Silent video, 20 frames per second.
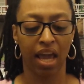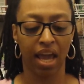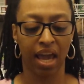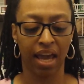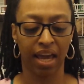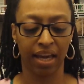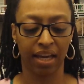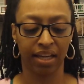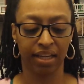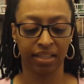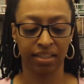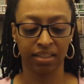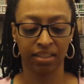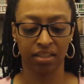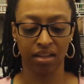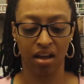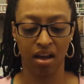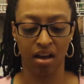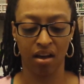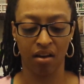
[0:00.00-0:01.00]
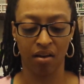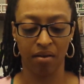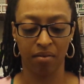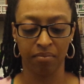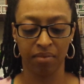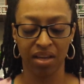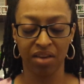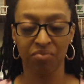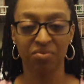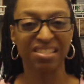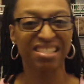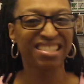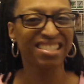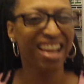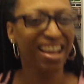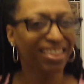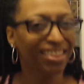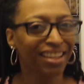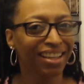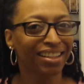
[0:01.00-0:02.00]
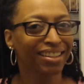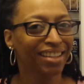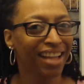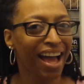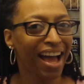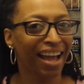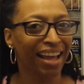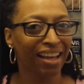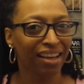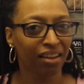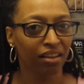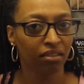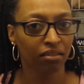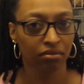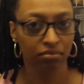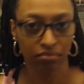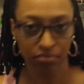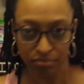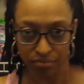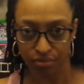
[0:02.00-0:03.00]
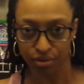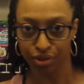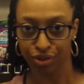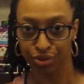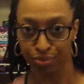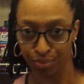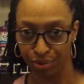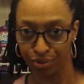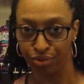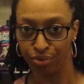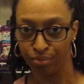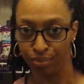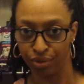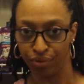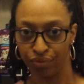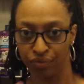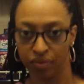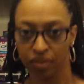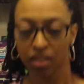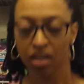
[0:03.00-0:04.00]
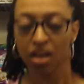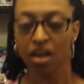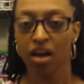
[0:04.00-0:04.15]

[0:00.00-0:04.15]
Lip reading: And it was nothing like Smooth Moves.